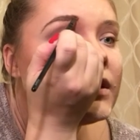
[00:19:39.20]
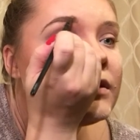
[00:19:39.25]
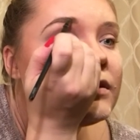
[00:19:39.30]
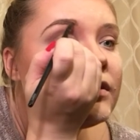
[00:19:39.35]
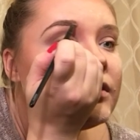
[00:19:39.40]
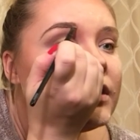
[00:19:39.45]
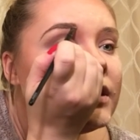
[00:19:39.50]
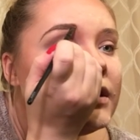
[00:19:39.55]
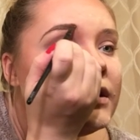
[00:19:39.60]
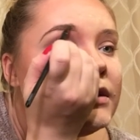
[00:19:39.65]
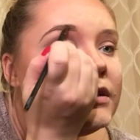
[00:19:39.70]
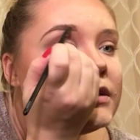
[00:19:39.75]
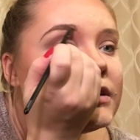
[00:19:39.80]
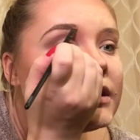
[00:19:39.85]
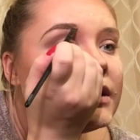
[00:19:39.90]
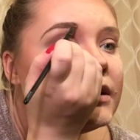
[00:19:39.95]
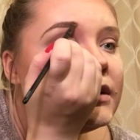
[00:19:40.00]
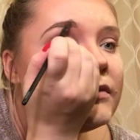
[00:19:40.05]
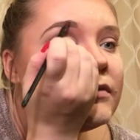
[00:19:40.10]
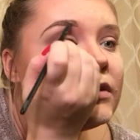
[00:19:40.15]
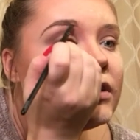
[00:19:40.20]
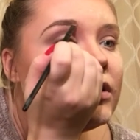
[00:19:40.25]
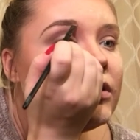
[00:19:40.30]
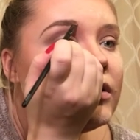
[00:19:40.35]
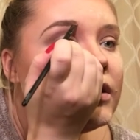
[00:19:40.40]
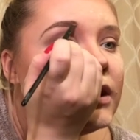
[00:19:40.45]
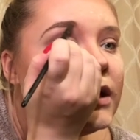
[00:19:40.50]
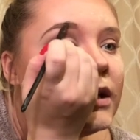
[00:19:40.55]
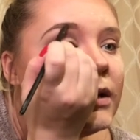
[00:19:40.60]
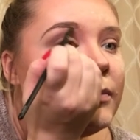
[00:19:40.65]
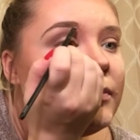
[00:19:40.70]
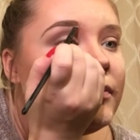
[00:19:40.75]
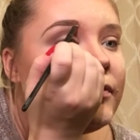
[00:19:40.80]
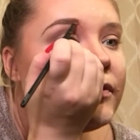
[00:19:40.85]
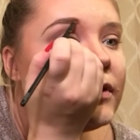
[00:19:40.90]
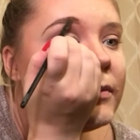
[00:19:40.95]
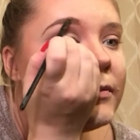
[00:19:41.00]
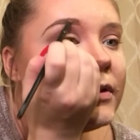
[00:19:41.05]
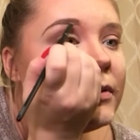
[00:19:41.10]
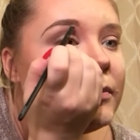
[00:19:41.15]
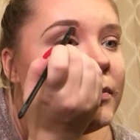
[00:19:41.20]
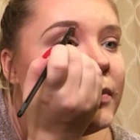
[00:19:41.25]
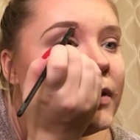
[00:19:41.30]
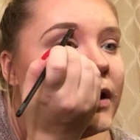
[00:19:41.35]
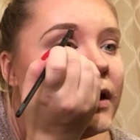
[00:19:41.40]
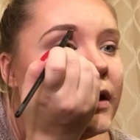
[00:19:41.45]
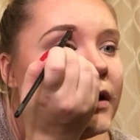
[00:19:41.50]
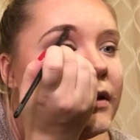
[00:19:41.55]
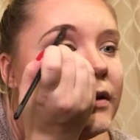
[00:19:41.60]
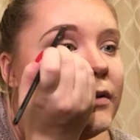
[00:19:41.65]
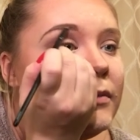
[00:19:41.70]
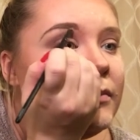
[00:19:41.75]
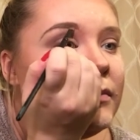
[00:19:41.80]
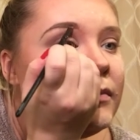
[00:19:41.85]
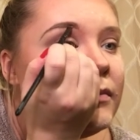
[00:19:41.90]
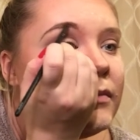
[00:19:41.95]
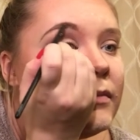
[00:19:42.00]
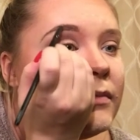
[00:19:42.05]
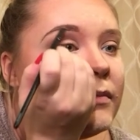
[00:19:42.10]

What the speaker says: So then I just kind of go up from the bottom,